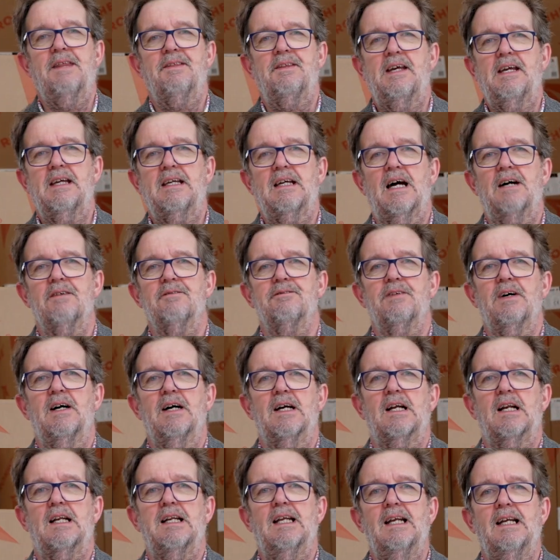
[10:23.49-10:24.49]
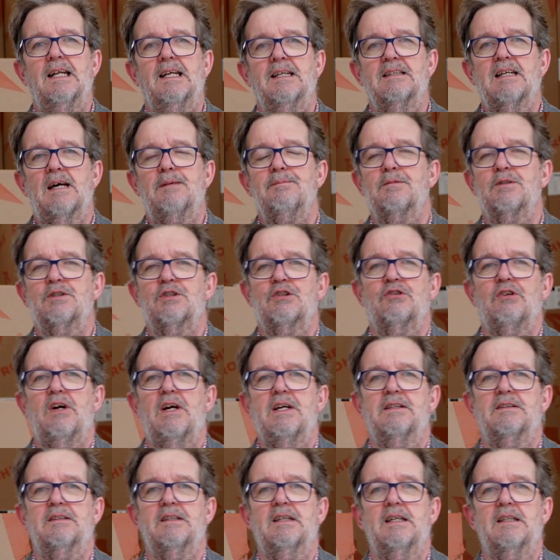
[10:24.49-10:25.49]
think I've clearly
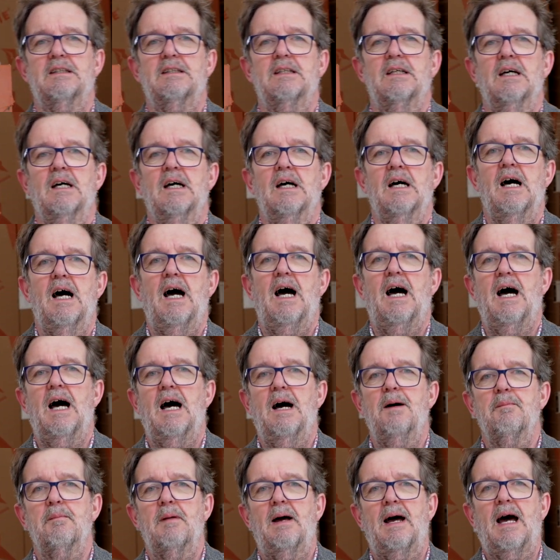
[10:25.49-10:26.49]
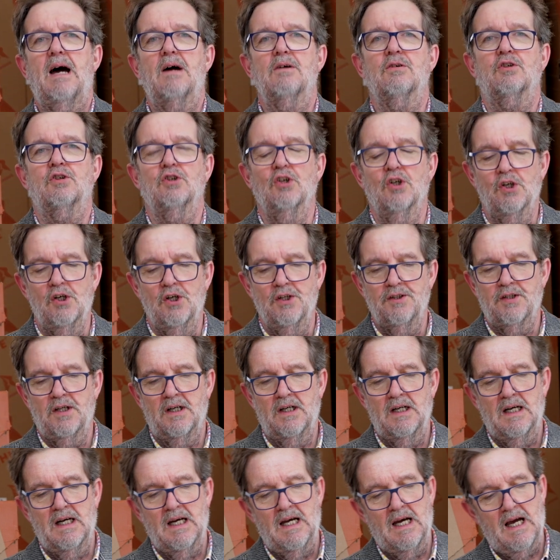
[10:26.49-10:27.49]
demonstrated how good
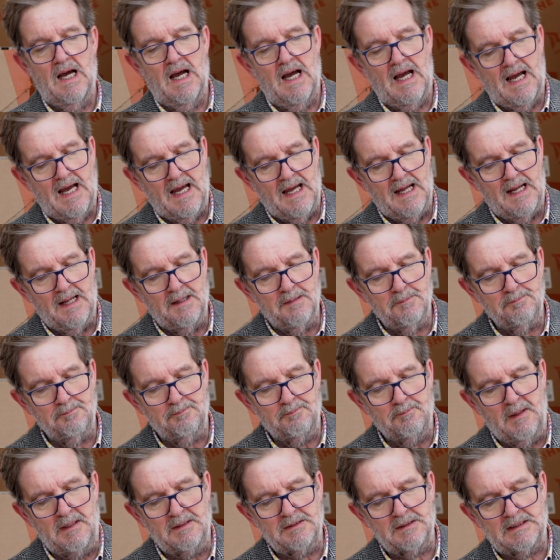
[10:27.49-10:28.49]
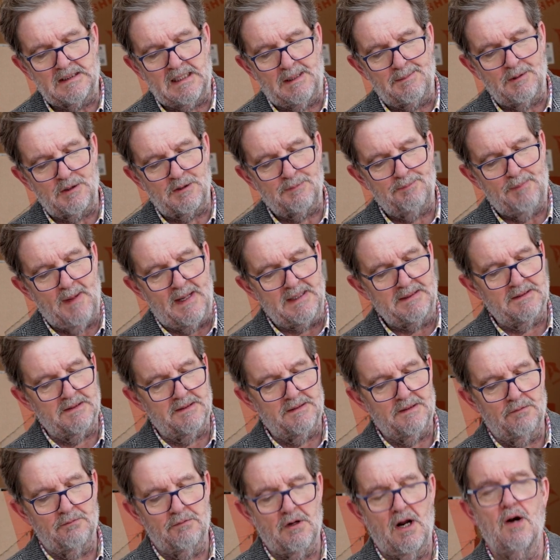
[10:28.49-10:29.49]
and how much better
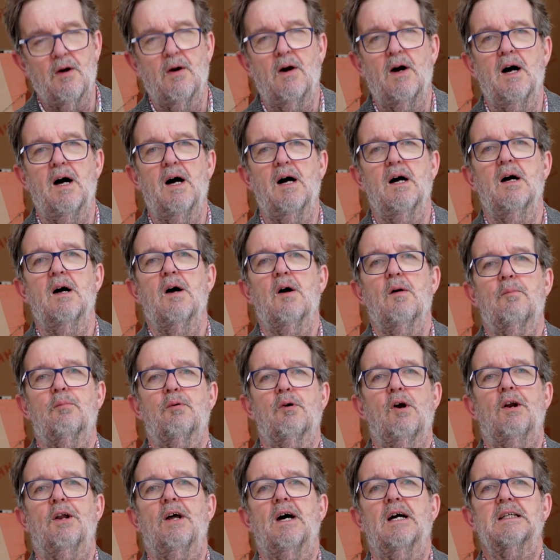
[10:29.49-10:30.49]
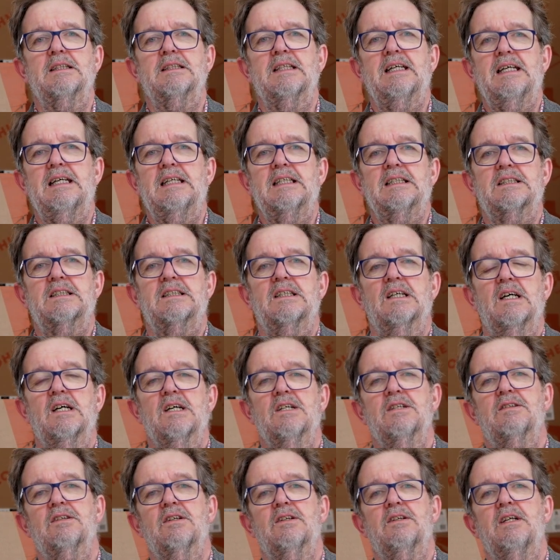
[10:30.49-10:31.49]
the Rohhe product is
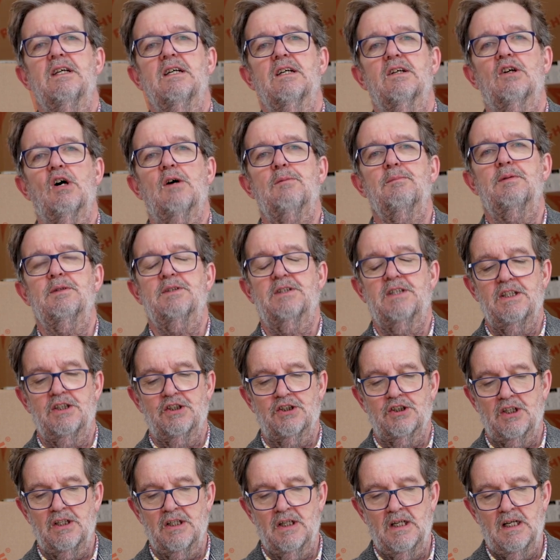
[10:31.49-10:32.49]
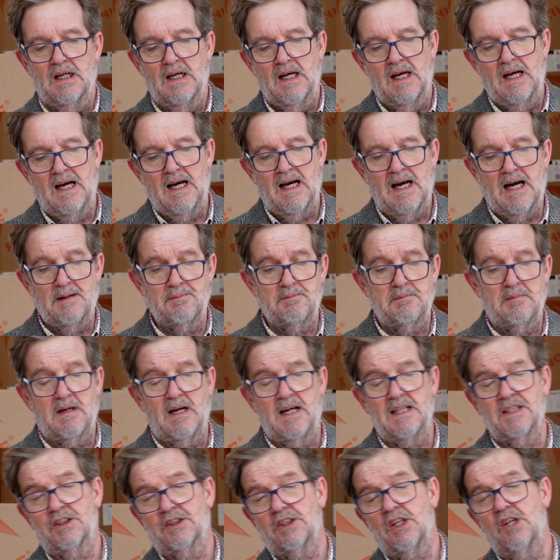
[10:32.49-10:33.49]
to the competition.
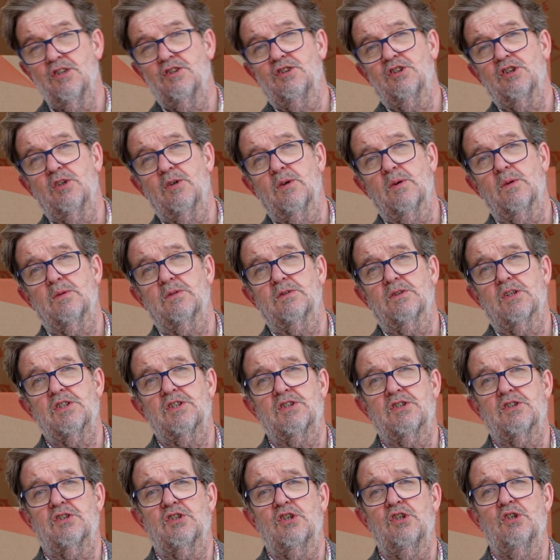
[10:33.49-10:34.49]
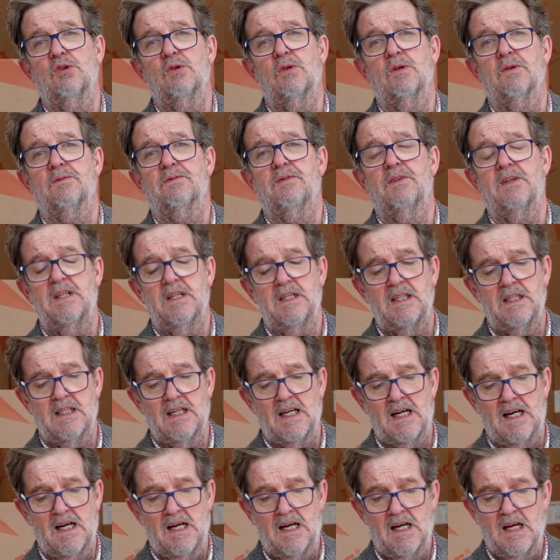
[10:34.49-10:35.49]
I showed you just two of
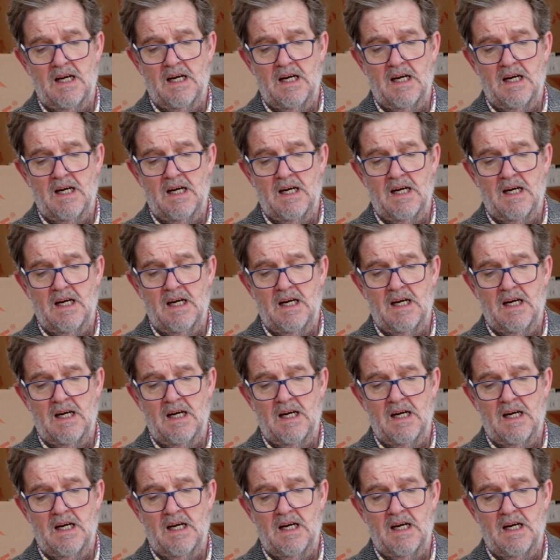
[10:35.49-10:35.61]
the